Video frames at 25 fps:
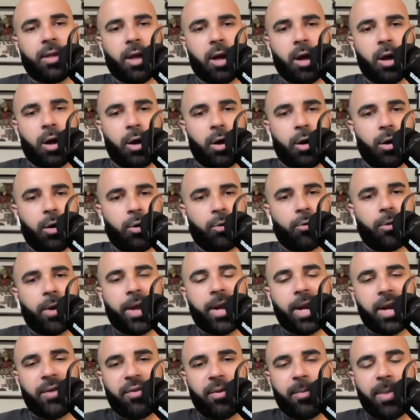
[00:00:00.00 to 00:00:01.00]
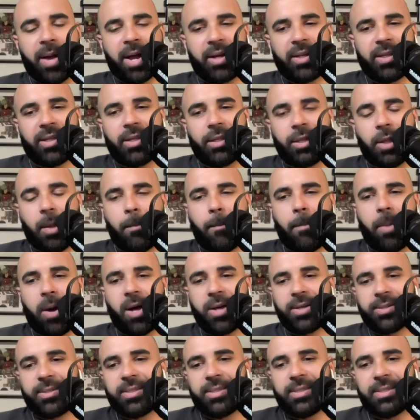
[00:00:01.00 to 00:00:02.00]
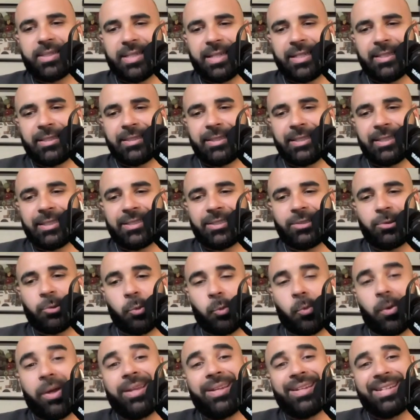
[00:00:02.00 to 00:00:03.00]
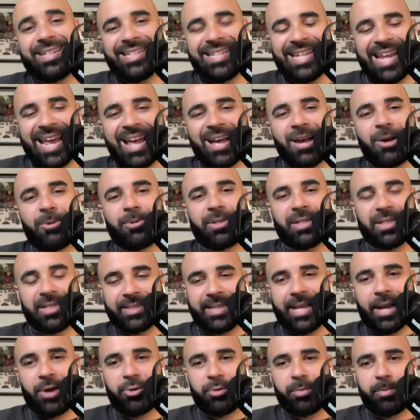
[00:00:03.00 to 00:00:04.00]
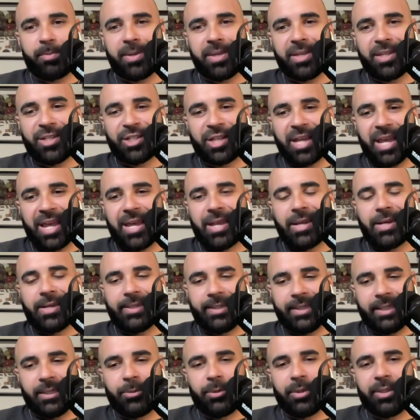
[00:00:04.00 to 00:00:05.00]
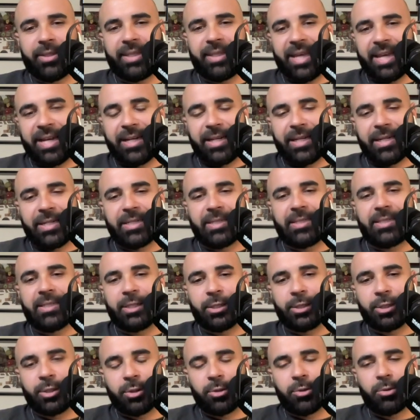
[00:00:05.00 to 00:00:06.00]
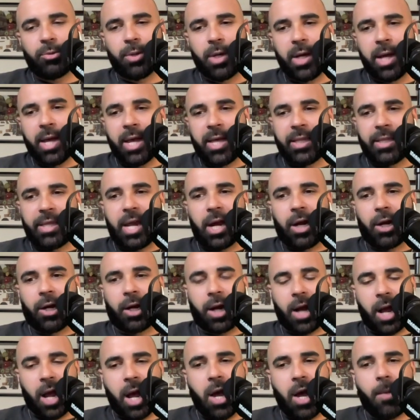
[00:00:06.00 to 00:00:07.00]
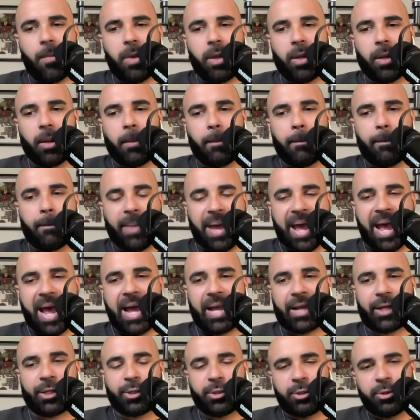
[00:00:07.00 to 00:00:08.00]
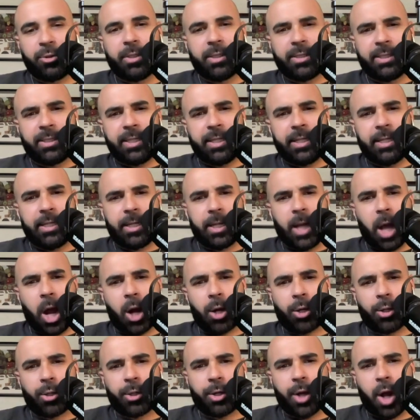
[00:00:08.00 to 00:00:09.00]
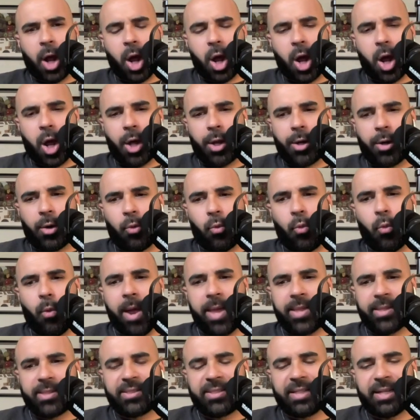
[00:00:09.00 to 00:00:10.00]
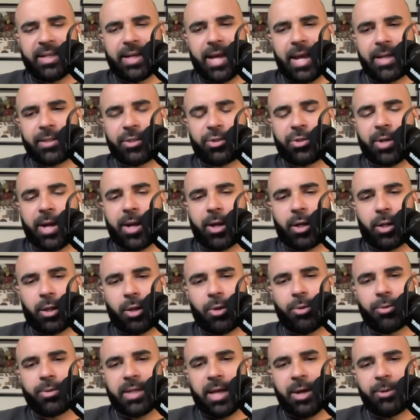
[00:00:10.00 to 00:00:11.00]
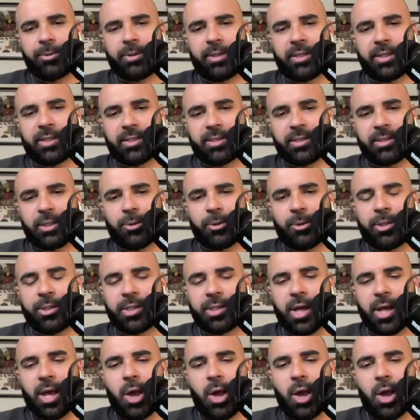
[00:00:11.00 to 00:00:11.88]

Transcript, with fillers: All right, everybody. The Boston Celtics went down to South Beach and did what they needed to do. They are coming back to the TD Garden on Wednesday night to try and close out the series